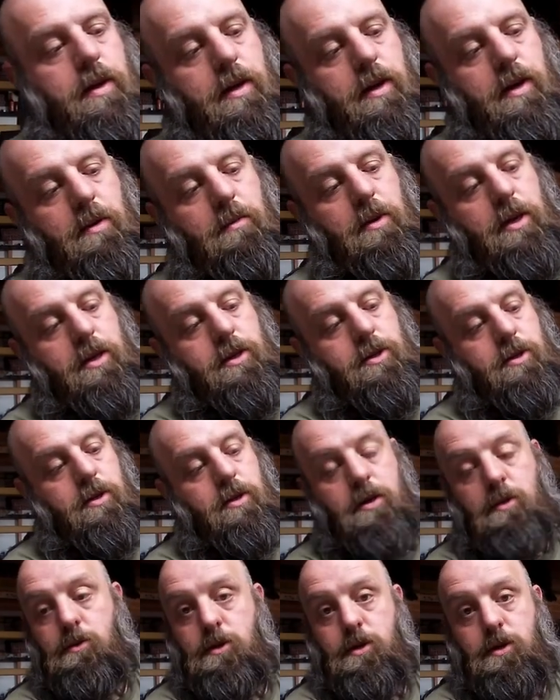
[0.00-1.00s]
And I made
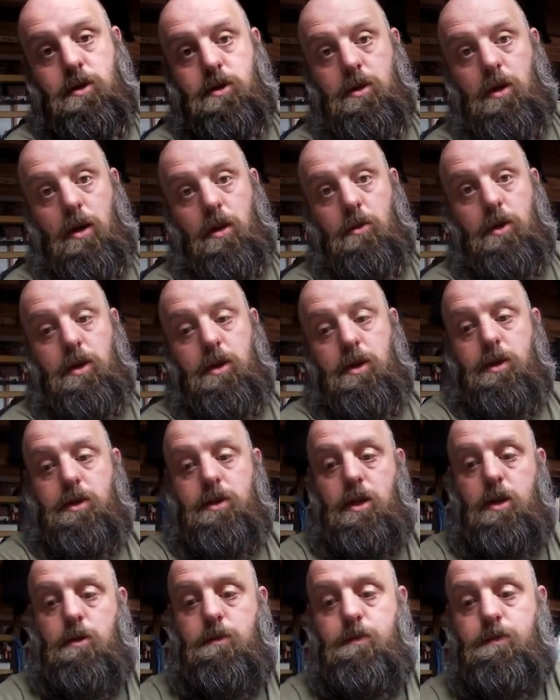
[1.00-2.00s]
sure it was just all the way to the
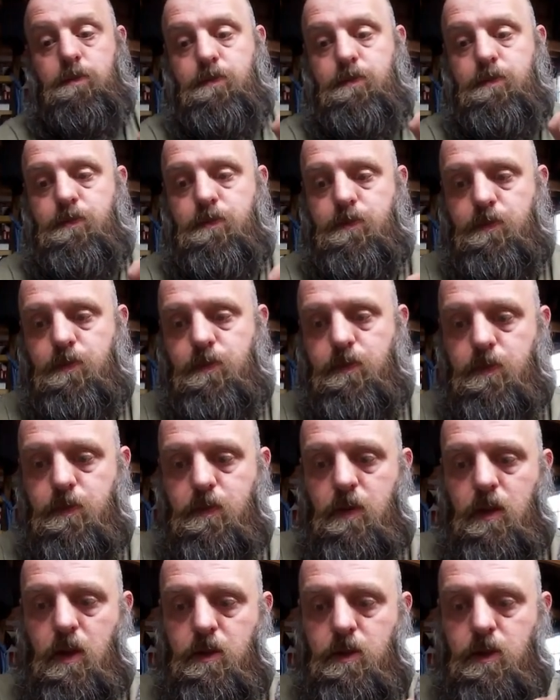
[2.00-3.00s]
toe.
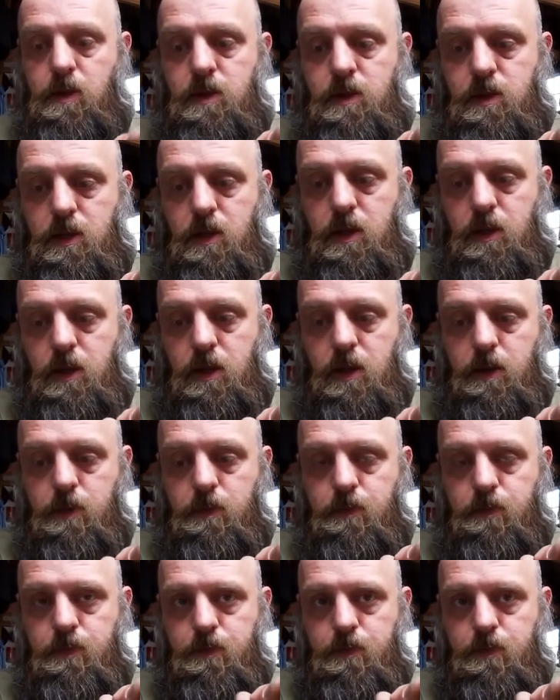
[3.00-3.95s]
And you can see it now.